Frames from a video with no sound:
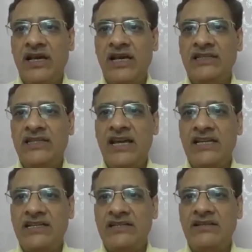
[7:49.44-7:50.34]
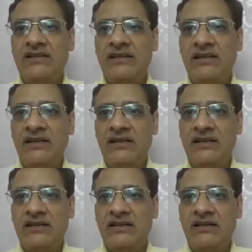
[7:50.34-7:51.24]
And that
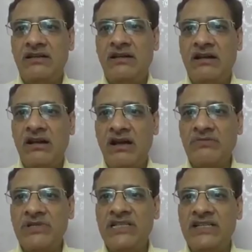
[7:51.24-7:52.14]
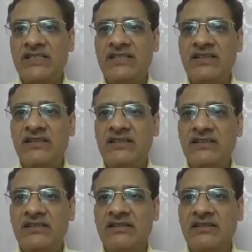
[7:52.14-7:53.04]
along with its
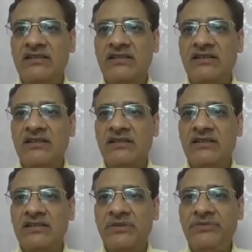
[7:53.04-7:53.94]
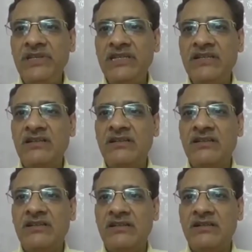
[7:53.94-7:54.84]
the weak
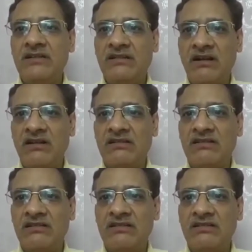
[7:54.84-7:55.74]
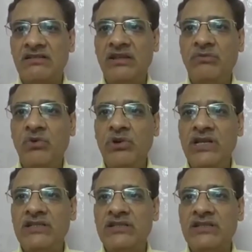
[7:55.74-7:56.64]
trunk the wood
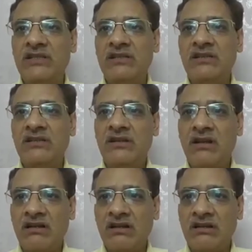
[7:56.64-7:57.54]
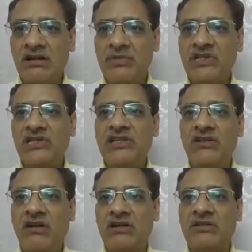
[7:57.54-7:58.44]
is commercially
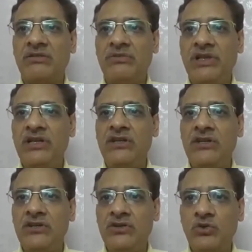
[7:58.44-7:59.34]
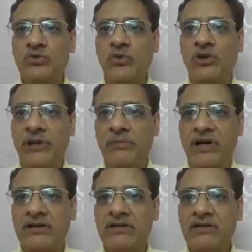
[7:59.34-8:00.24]
not very useful
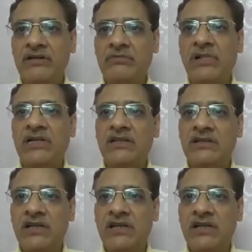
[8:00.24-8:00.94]
timber but